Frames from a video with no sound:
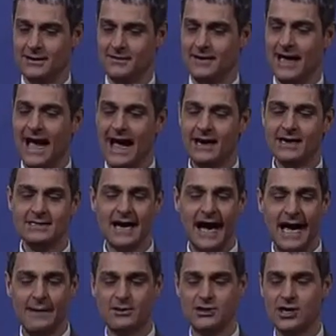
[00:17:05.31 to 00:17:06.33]
The end
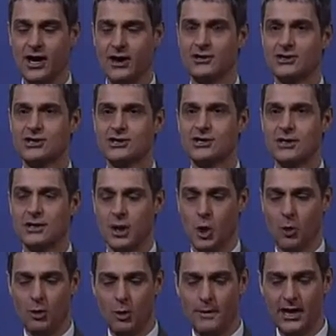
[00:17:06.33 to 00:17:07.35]
time church
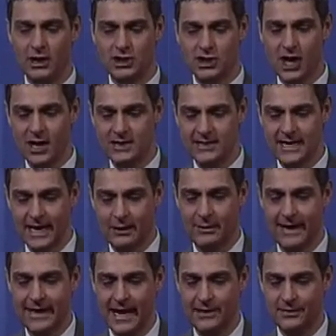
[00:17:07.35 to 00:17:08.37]
will be a church that will
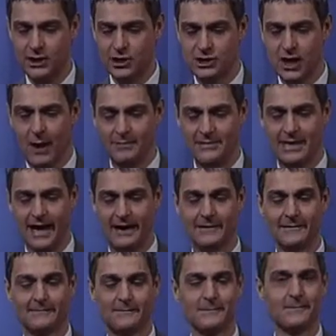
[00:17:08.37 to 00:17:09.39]
get the job
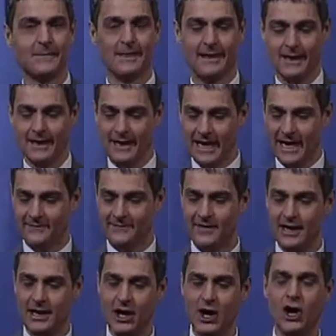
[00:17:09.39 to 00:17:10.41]
done. If
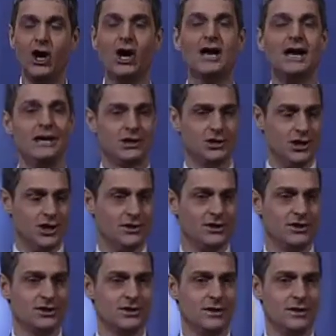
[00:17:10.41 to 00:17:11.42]
the early
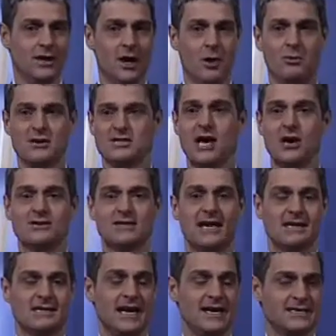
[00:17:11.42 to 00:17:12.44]
church was so
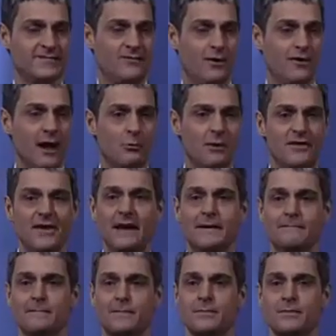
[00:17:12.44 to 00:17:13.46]
successful that
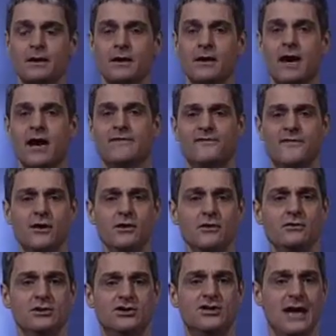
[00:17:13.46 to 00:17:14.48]
within a
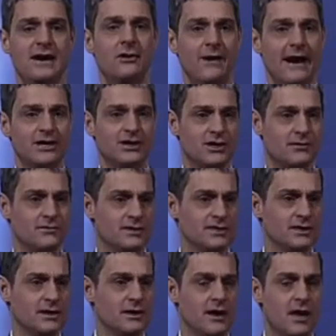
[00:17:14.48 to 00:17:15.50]
few
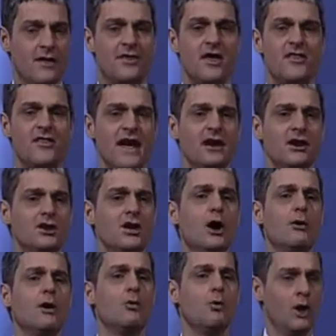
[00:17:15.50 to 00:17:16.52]
generations, the then
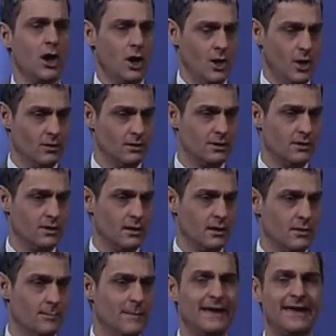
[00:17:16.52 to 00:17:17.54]
known world
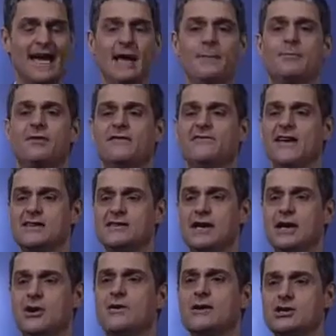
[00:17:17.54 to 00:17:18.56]
became
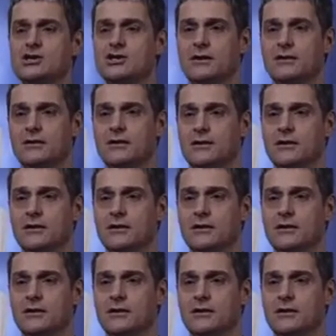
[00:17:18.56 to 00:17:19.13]
professing Christian.